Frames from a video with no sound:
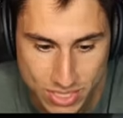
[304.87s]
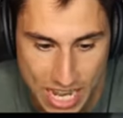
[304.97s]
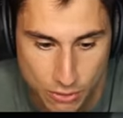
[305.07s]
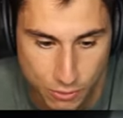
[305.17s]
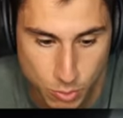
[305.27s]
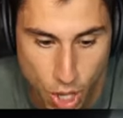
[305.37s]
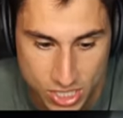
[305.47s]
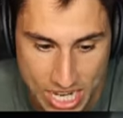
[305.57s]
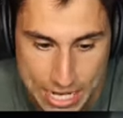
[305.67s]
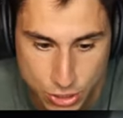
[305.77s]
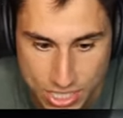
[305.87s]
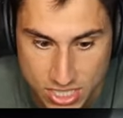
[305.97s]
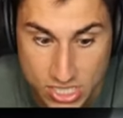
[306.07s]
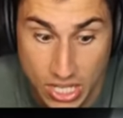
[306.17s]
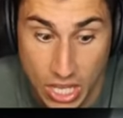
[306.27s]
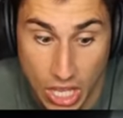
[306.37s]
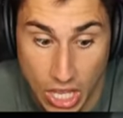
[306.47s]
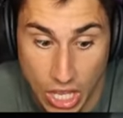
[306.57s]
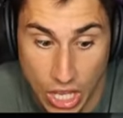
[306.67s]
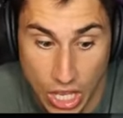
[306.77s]
it down from Los Angeles?
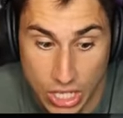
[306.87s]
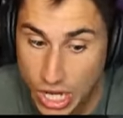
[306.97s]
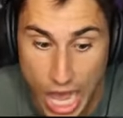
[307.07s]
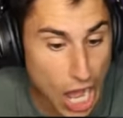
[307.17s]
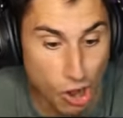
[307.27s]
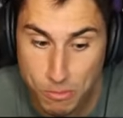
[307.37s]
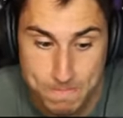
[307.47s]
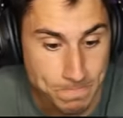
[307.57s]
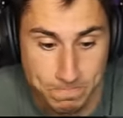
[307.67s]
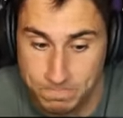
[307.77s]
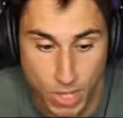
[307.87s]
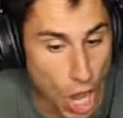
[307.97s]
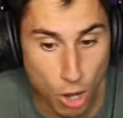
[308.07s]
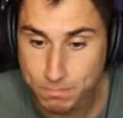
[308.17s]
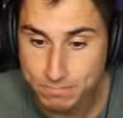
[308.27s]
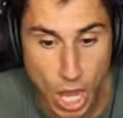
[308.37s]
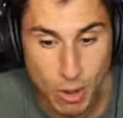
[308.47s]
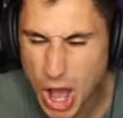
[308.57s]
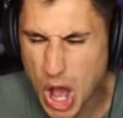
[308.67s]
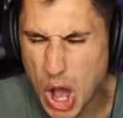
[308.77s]
No, no,
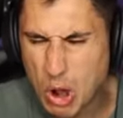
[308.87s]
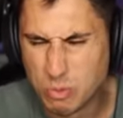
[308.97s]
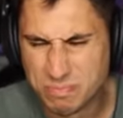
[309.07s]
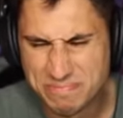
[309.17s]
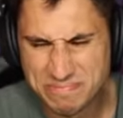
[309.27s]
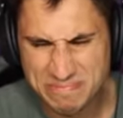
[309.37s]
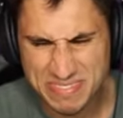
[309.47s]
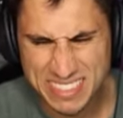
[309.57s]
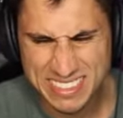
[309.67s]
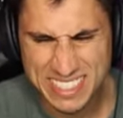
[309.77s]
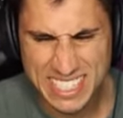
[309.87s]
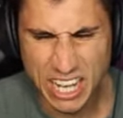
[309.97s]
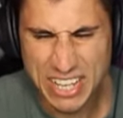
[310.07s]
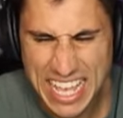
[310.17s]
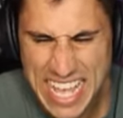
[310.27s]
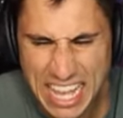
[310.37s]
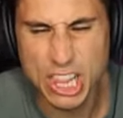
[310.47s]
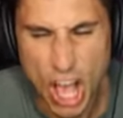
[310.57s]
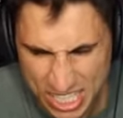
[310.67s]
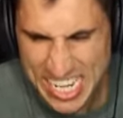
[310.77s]
no, oh! Okay, yeah,
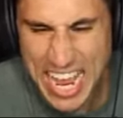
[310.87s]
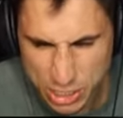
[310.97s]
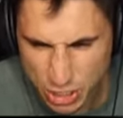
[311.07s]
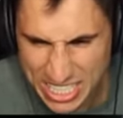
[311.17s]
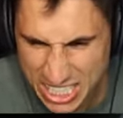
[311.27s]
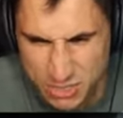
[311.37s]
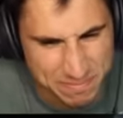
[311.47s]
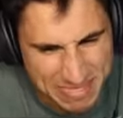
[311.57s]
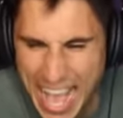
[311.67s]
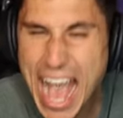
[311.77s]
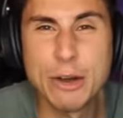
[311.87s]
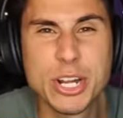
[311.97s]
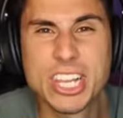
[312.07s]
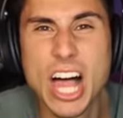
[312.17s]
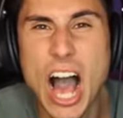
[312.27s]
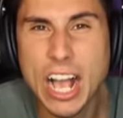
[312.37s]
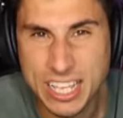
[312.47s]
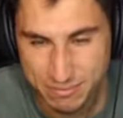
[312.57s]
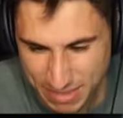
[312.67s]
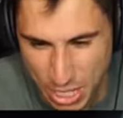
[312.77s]
Los Angeles, out of luck.
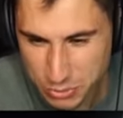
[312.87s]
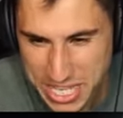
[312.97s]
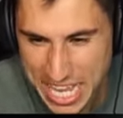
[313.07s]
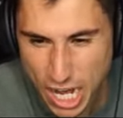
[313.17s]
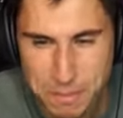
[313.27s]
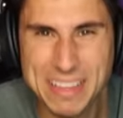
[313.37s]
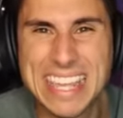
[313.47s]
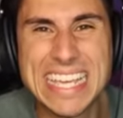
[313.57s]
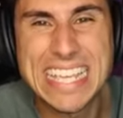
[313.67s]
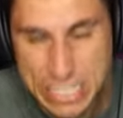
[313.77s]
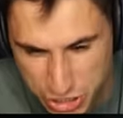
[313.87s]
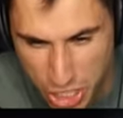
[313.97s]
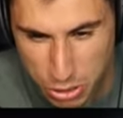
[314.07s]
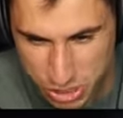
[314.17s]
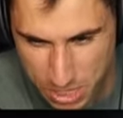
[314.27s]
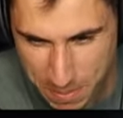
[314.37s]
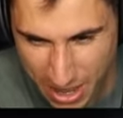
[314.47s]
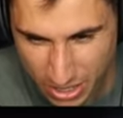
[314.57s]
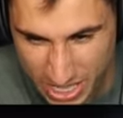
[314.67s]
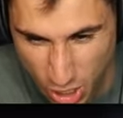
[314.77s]
They only care about the East Coast,
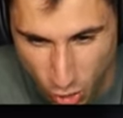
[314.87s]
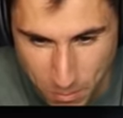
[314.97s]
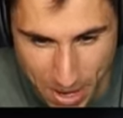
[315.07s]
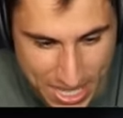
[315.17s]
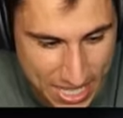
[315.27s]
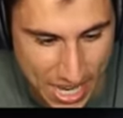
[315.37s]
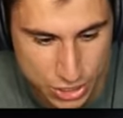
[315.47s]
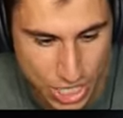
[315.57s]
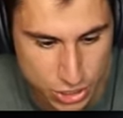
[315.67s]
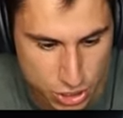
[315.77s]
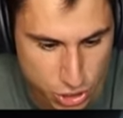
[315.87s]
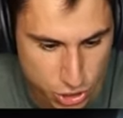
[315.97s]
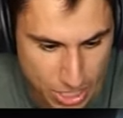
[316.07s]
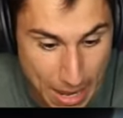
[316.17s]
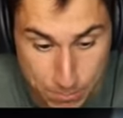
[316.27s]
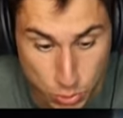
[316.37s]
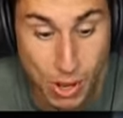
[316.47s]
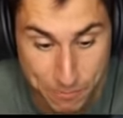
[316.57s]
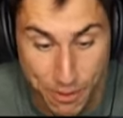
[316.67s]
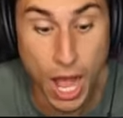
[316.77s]
apparently. Oh my gosh, I just, just I blew
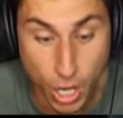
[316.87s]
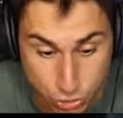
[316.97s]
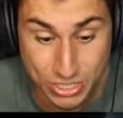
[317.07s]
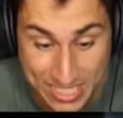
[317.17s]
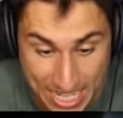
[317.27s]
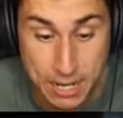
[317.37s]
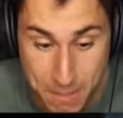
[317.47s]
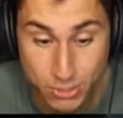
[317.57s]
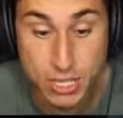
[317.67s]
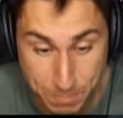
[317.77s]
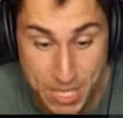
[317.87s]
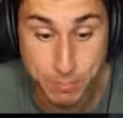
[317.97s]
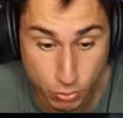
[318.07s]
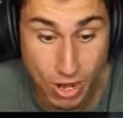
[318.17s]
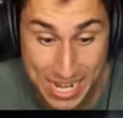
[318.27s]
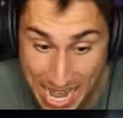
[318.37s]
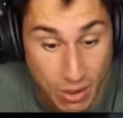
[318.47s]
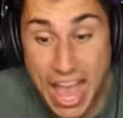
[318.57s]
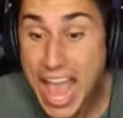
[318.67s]
up 110 million people right now.